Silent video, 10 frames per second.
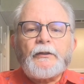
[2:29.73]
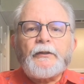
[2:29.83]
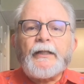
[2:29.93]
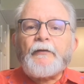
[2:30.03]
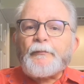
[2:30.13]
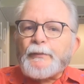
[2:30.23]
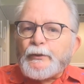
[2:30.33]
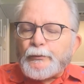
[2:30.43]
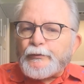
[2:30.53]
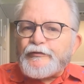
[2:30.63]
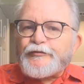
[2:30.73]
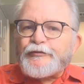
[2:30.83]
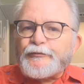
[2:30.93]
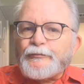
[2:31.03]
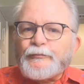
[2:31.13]
Now the modes,
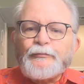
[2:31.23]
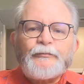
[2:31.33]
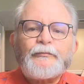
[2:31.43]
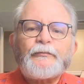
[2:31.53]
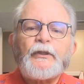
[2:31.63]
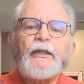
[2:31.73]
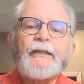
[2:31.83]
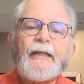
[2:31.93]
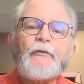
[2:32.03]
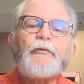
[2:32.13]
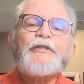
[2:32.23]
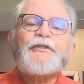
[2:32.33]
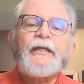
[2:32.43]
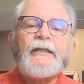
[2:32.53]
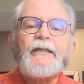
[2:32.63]
they
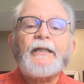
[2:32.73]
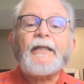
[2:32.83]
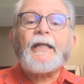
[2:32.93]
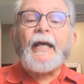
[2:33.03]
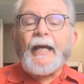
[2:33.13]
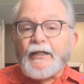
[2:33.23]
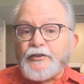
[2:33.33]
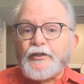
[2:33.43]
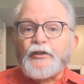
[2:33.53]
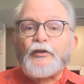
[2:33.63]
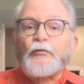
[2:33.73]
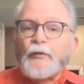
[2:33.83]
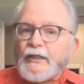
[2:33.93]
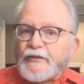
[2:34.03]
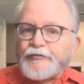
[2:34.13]
originated in ancient
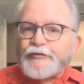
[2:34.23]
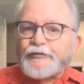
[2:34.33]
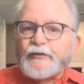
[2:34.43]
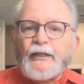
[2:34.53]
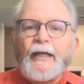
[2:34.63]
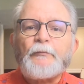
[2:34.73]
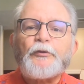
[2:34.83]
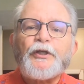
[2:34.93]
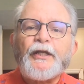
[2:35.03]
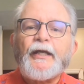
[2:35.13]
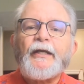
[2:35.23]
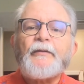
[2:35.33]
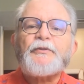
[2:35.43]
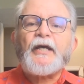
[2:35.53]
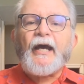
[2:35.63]
Greece and were
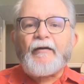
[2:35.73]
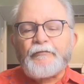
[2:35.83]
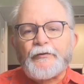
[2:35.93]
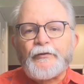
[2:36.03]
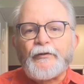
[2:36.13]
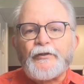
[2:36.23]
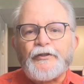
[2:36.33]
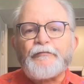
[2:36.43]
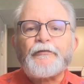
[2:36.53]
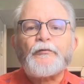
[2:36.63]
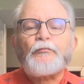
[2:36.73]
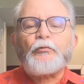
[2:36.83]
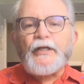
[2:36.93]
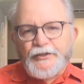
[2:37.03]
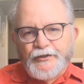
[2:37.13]
named after different
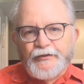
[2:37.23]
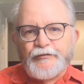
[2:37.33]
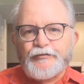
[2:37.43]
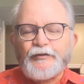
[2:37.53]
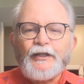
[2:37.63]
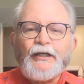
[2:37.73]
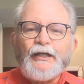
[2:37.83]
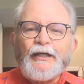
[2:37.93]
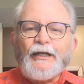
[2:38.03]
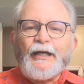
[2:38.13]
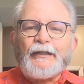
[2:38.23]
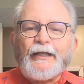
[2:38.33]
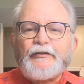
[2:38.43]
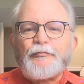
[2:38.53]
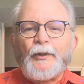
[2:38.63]
regions. And
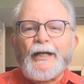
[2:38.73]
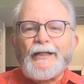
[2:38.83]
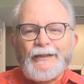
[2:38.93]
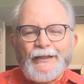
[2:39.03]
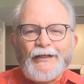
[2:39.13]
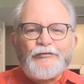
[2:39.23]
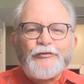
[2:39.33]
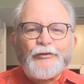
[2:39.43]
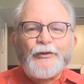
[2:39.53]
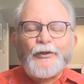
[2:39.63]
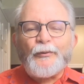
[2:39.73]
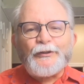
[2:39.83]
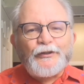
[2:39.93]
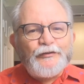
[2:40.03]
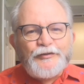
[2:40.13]
that's why, as you're going
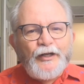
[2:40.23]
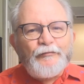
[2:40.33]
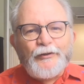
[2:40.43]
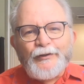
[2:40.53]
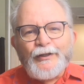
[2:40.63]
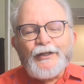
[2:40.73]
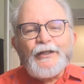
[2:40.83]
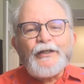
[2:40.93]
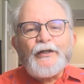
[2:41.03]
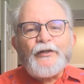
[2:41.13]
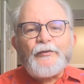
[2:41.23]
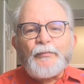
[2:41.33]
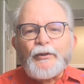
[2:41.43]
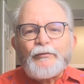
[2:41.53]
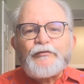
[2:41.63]
to discover, the
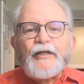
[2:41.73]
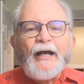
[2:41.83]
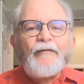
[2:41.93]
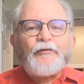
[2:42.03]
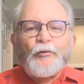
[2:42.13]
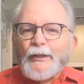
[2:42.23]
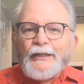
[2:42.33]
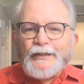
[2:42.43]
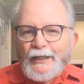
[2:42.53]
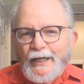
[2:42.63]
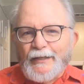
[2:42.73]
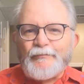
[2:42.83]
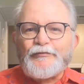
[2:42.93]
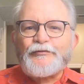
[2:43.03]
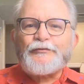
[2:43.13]
modes have Greek
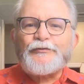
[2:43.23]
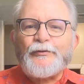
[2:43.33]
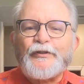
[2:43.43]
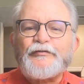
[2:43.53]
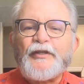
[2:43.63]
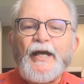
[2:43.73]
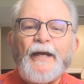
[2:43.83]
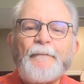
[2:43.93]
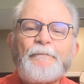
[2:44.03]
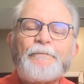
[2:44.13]
names to this day.